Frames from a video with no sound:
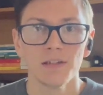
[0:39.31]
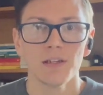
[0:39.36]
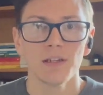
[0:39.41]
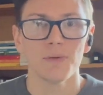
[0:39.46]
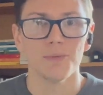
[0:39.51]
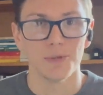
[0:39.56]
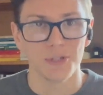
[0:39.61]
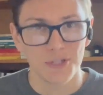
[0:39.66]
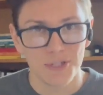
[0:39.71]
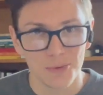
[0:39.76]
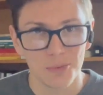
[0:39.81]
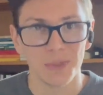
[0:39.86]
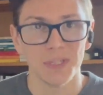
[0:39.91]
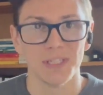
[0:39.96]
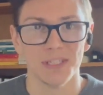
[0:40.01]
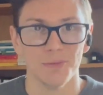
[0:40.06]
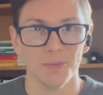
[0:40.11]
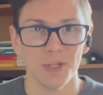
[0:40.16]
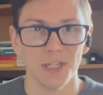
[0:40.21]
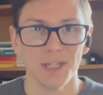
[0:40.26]
it was sweet
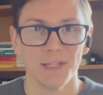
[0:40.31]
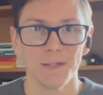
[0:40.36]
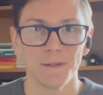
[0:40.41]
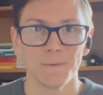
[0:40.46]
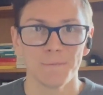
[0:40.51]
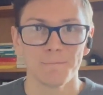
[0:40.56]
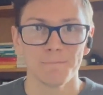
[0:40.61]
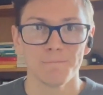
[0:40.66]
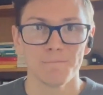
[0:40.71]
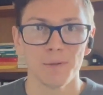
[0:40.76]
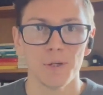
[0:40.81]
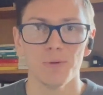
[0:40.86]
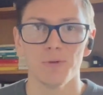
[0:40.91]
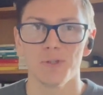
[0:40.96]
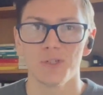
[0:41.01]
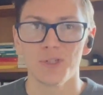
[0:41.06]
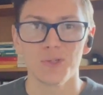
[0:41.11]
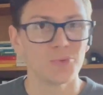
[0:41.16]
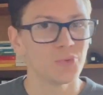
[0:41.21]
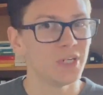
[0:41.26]
to me. It
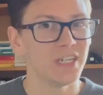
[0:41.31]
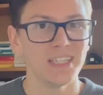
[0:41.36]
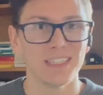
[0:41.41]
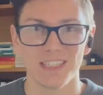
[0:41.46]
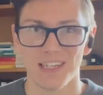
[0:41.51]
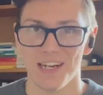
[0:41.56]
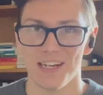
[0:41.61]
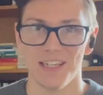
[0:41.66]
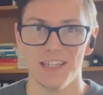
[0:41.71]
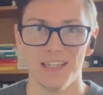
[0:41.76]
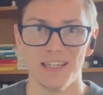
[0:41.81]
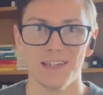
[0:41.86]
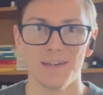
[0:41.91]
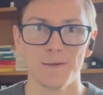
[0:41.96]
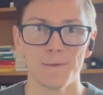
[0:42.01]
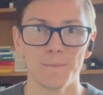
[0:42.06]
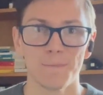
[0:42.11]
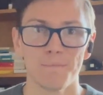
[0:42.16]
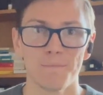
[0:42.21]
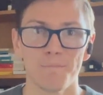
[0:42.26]
was sweet as honey.
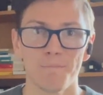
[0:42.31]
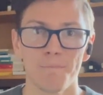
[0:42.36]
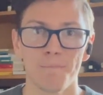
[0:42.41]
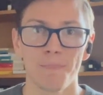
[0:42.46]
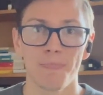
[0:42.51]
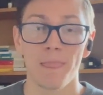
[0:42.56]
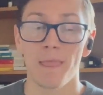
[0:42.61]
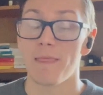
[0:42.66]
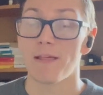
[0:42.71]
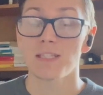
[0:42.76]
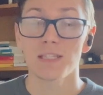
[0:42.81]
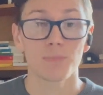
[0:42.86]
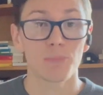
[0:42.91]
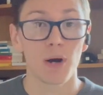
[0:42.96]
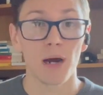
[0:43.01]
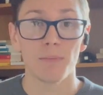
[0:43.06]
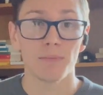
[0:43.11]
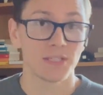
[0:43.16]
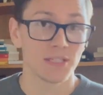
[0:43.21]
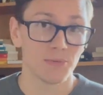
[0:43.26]
And that's the
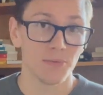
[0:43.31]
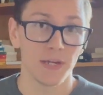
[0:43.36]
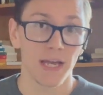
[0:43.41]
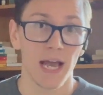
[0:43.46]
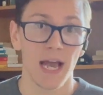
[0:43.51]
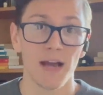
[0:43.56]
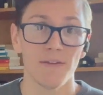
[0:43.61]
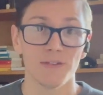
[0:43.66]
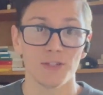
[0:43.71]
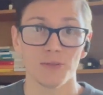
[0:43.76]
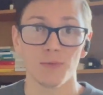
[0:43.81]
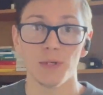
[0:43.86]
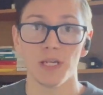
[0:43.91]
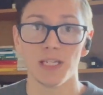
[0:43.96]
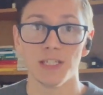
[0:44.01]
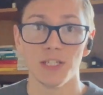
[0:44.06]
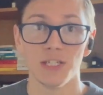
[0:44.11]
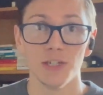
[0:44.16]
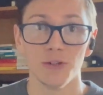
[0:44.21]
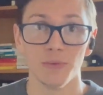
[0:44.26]
promise that we have as we
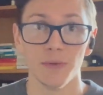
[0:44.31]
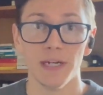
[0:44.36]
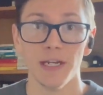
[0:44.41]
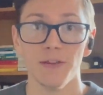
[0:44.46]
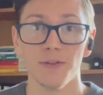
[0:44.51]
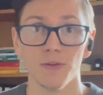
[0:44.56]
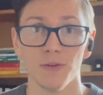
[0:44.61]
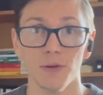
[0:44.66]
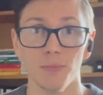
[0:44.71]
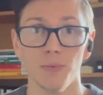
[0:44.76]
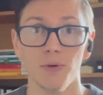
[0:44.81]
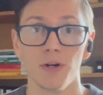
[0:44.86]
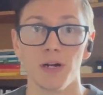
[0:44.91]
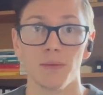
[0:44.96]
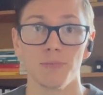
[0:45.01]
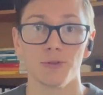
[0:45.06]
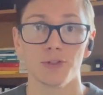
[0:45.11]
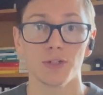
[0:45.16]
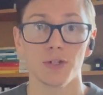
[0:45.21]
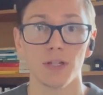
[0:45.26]
continue reading through the book.
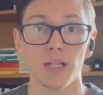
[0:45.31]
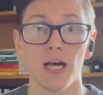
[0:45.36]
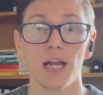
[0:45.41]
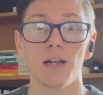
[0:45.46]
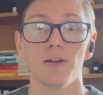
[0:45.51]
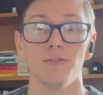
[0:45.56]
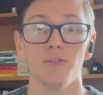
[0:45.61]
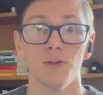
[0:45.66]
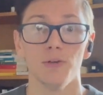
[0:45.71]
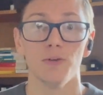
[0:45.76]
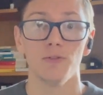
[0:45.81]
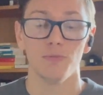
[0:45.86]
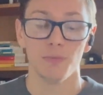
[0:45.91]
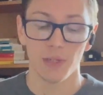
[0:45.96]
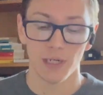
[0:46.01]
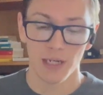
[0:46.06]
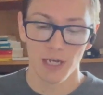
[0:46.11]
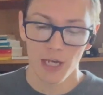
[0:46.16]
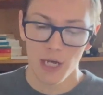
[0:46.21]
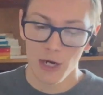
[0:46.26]
I'm sure a lot of you have
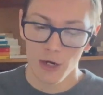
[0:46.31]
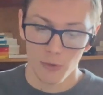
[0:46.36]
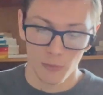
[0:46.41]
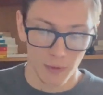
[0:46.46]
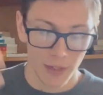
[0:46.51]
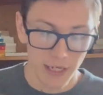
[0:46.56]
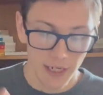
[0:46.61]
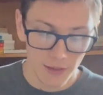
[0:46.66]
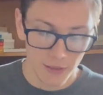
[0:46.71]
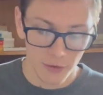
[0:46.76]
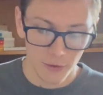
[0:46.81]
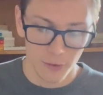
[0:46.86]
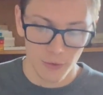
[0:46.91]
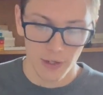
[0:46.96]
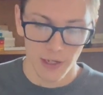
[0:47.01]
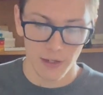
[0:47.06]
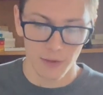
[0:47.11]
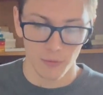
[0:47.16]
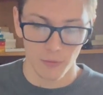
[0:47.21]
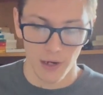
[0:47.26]
been reading through
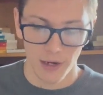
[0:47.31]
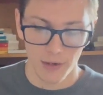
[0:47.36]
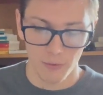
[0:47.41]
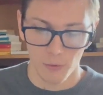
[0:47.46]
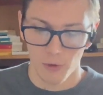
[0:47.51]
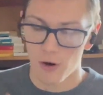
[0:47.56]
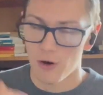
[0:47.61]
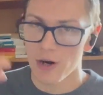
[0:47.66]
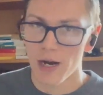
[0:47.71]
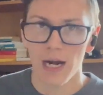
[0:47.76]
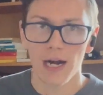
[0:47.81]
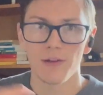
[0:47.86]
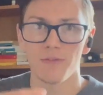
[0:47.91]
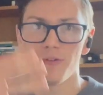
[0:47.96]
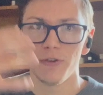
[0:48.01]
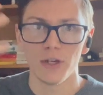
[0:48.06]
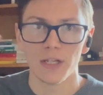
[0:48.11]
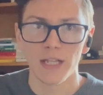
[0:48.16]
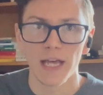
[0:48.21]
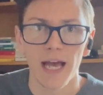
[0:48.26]
it, and, and we're all kind of
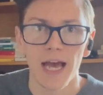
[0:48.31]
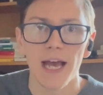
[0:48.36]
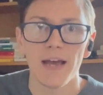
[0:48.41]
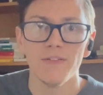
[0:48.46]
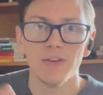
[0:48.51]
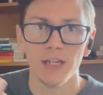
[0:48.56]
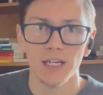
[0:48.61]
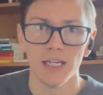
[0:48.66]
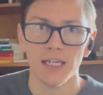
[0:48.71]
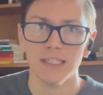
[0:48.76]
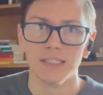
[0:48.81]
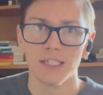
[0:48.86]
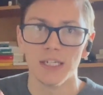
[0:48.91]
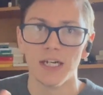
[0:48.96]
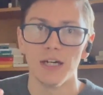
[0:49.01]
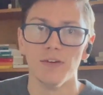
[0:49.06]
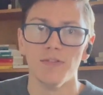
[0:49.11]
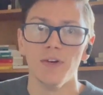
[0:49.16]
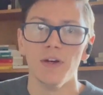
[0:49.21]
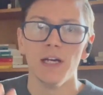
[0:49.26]
feeling the heaviness
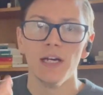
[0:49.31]
of